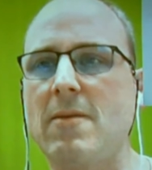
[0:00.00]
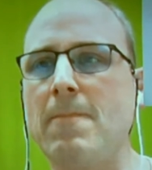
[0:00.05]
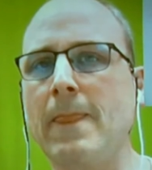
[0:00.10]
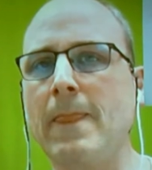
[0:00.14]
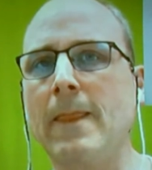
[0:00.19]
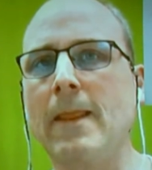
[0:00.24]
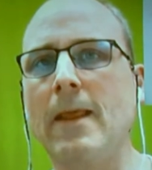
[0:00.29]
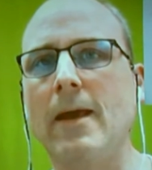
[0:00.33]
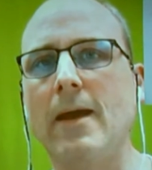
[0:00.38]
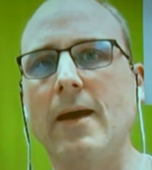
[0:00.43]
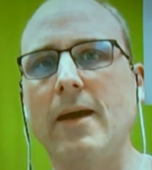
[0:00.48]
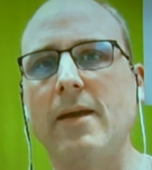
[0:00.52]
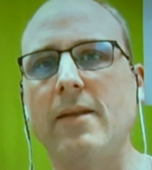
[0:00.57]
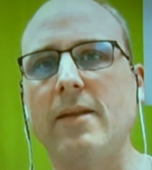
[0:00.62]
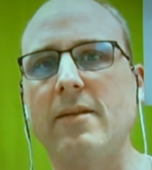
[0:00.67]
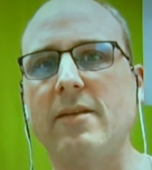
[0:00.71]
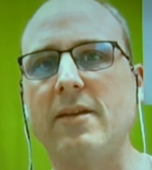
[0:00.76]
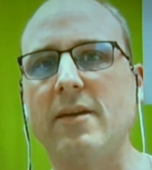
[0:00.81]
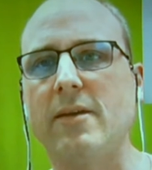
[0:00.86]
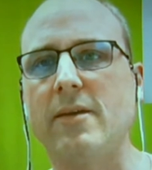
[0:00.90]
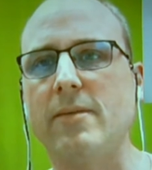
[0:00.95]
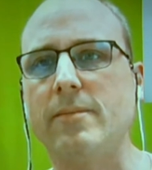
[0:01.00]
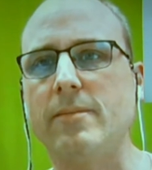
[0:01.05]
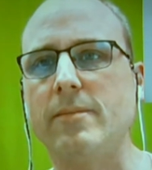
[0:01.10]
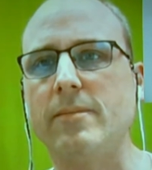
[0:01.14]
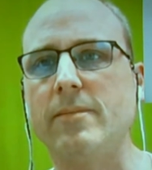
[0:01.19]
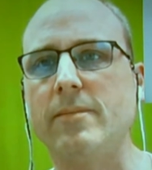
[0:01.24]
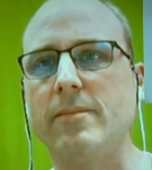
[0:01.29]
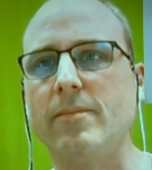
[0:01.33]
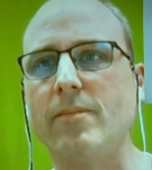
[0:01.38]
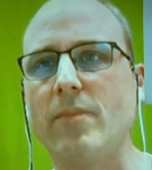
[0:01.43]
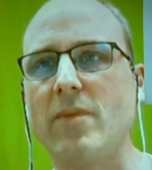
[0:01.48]
And
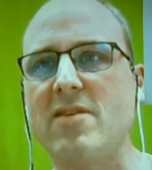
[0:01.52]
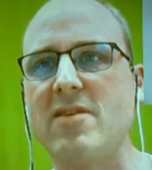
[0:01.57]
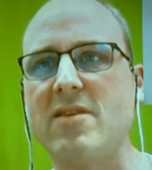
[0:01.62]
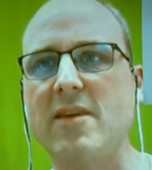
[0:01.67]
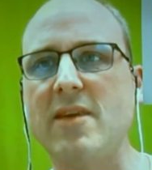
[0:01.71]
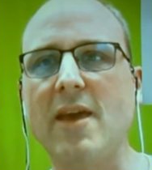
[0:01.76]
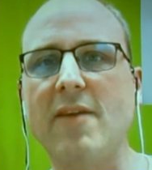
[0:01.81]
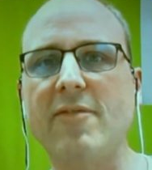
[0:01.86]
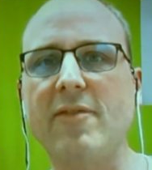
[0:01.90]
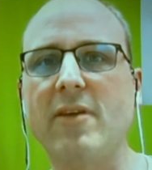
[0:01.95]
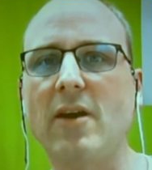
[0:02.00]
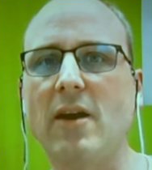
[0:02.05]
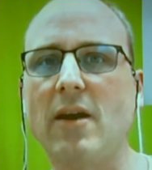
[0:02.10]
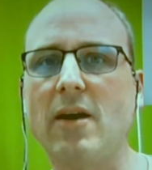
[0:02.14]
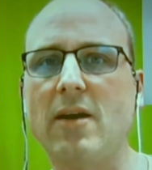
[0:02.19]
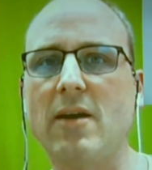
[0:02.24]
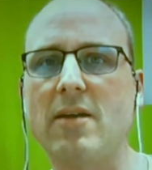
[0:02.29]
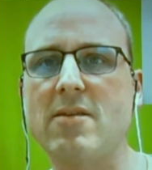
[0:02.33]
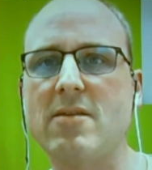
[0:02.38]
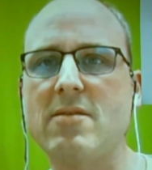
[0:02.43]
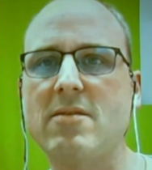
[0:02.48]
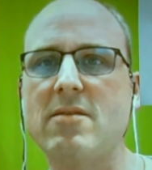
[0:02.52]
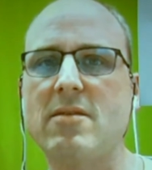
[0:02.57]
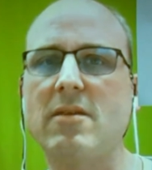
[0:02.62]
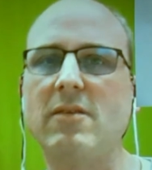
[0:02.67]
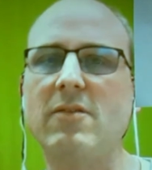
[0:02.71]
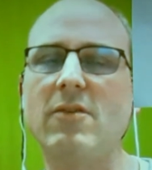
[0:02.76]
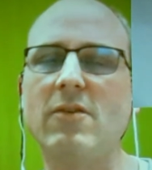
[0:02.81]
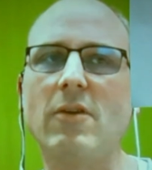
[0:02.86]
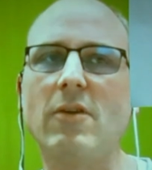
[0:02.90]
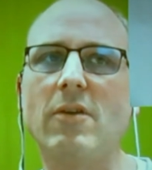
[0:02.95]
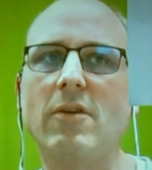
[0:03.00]
um, CF cards, in
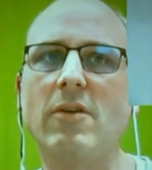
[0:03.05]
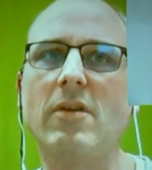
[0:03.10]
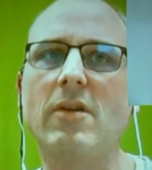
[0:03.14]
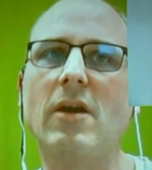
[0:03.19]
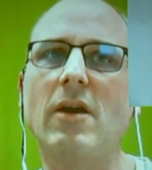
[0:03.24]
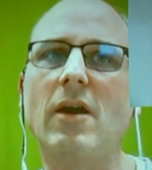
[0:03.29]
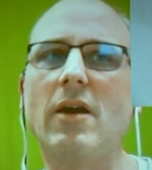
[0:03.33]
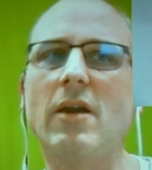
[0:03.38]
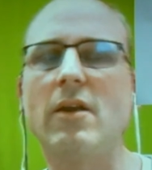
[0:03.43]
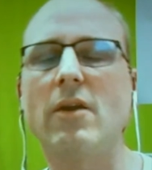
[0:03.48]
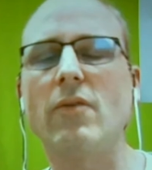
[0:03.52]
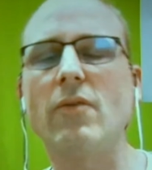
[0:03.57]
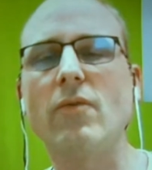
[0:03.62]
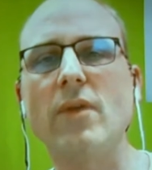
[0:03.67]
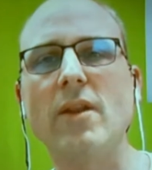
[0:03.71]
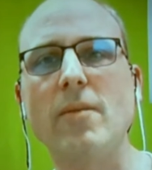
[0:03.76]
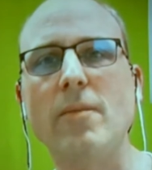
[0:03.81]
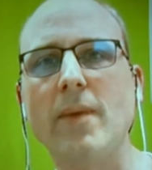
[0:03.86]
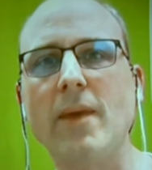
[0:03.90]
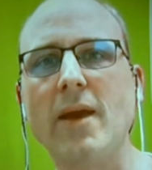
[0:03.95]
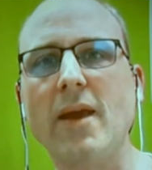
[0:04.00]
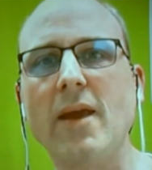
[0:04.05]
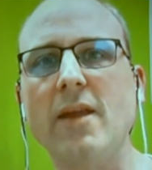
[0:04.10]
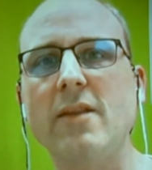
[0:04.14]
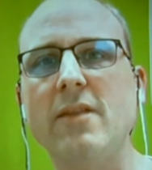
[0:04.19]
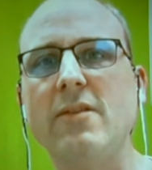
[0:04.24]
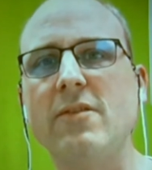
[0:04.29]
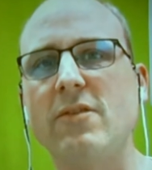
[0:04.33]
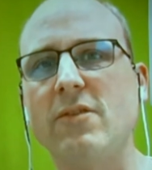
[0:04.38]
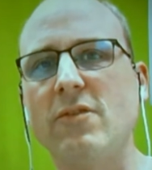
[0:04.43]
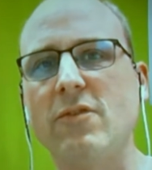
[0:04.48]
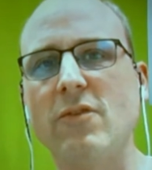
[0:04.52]
turn, are not really made
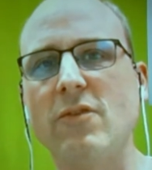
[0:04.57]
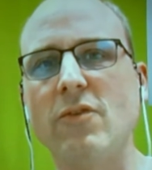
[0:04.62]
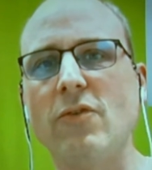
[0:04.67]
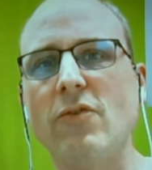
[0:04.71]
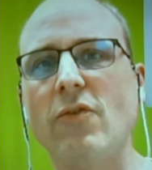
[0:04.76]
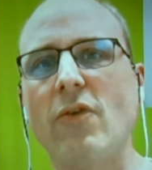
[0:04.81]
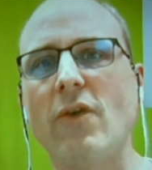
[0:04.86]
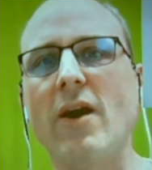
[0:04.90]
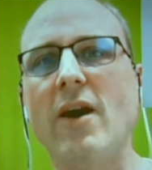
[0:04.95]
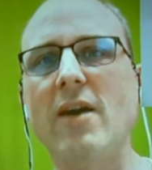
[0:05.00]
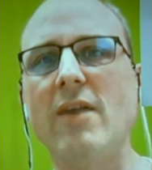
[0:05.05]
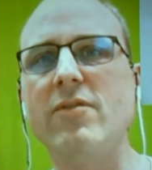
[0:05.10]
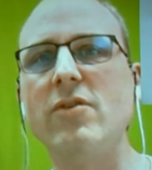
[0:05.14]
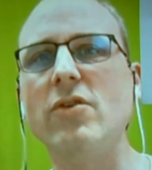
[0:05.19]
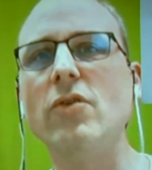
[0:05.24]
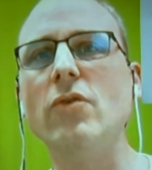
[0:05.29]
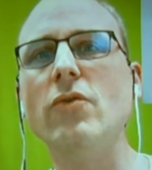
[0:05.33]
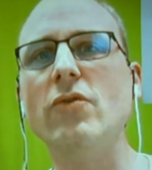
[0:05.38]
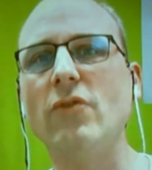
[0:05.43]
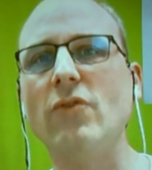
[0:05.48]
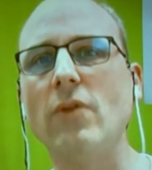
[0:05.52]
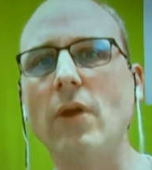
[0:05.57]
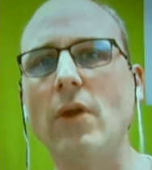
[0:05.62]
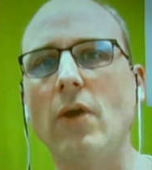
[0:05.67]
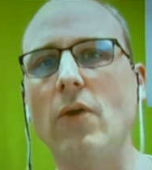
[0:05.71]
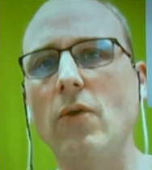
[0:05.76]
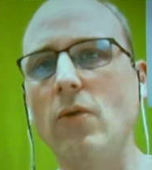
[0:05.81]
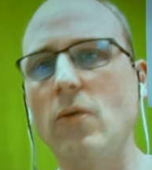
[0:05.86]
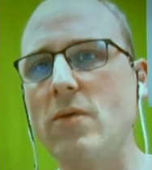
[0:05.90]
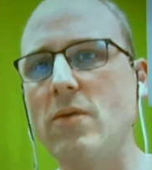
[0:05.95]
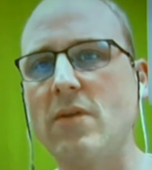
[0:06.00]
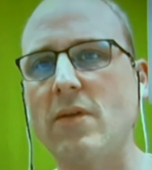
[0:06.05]
to drive huge
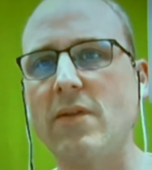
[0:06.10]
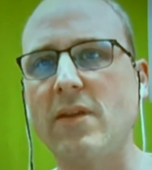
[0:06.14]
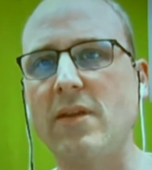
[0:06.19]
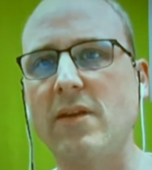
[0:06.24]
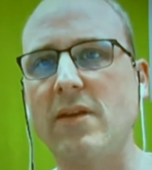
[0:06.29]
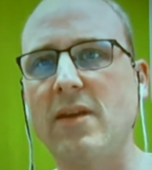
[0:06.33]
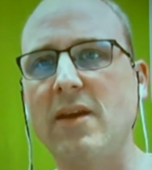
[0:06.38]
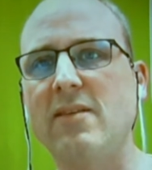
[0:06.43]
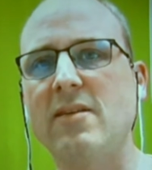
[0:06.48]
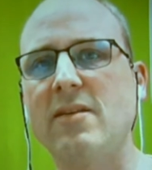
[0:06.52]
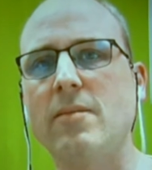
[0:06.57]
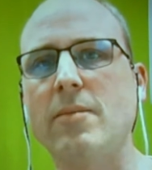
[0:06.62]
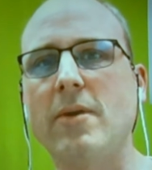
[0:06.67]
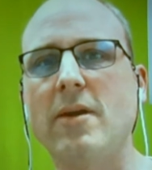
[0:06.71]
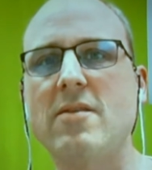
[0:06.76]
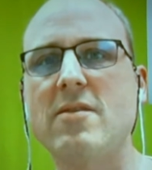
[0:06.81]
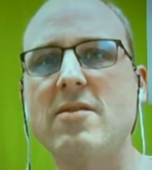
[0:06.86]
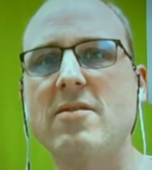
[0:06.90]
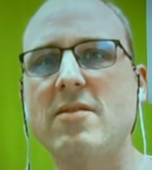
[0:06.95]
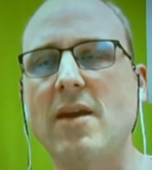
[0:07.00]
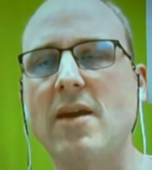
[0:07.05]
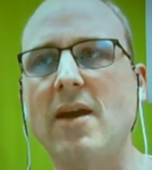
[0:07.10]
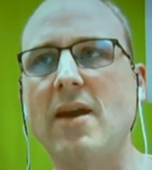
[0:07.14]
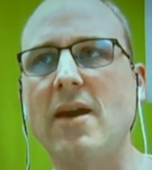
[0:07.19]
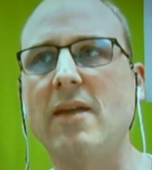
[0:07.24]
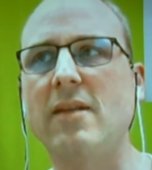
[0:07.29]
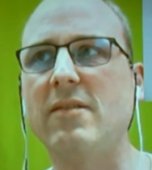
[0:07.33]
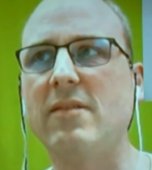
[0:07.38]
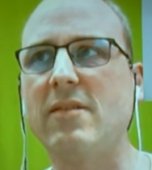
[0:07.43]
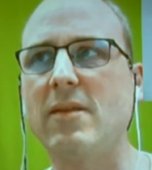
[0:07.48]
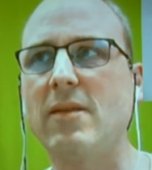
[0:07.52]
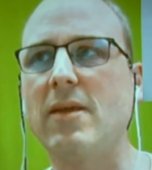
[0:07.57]
loads on the data bus, and
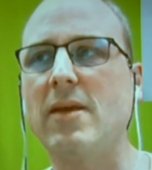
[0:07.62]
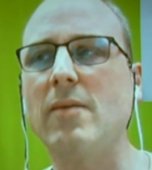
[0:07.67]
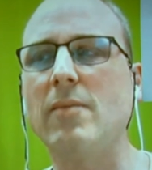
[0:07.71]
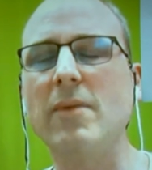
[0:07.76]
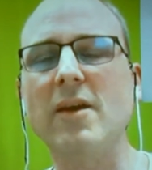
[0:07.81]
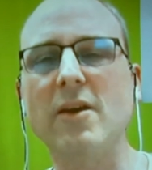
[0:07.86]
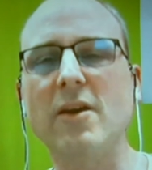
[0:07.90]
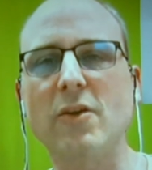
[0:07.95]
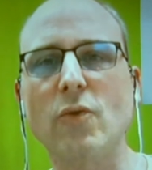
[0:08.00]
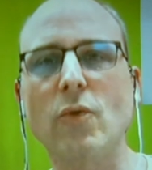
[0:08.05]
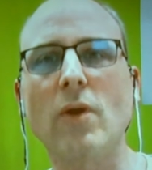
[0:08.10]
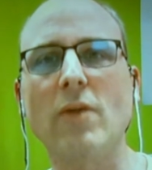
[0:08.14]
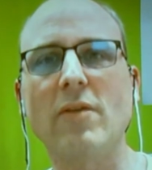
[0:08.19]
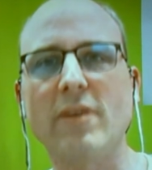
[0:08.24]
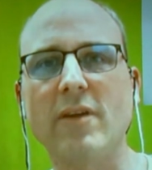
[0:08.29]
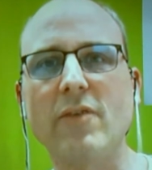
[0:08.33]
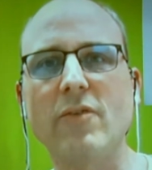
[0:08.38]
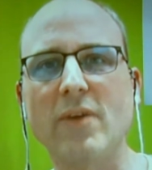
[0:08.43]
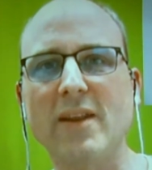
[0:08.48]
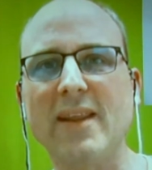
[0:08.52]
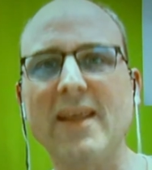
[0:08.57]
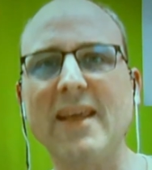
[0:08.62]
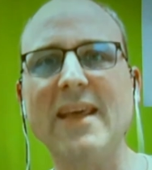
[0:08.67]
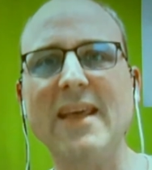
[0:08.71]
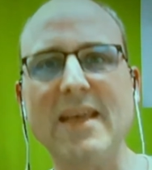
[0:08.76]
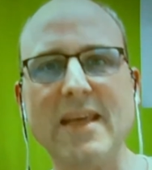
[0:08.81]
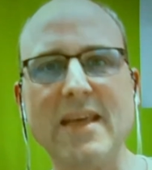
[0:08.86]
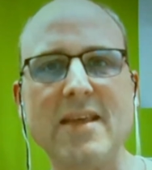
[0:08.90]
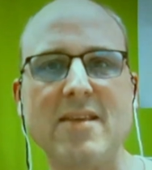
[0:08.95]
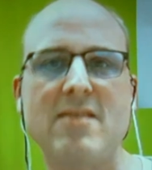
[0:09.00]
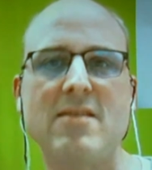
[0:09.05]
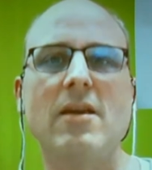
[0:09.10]
the Amiga 1200
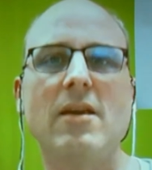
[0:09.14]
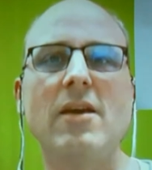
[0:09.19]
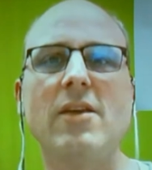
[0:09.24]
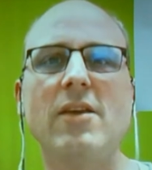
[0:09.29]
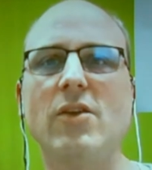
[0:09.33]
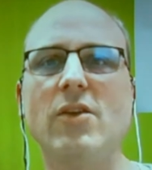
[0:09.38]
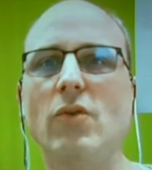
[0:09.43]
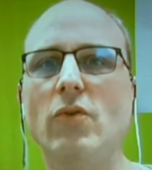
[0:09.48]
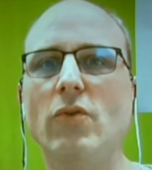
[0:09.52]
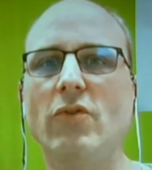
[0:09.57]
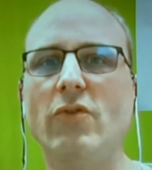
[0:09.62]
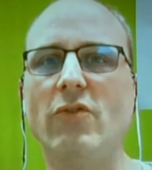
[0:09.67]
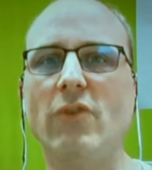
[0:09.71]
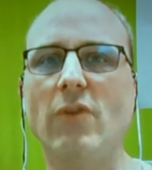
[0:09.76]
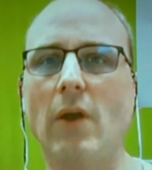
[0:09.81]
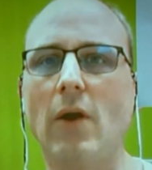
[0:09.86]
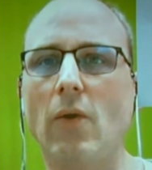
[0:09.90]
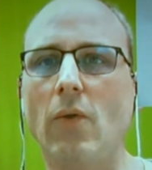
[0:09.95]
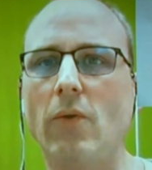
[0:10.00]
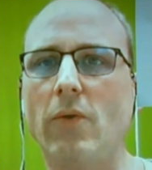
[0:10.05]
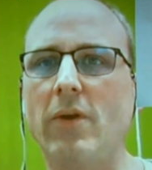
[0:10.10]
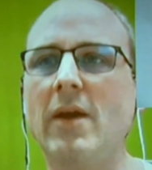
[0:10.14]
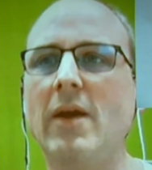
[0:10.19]
is a huge load.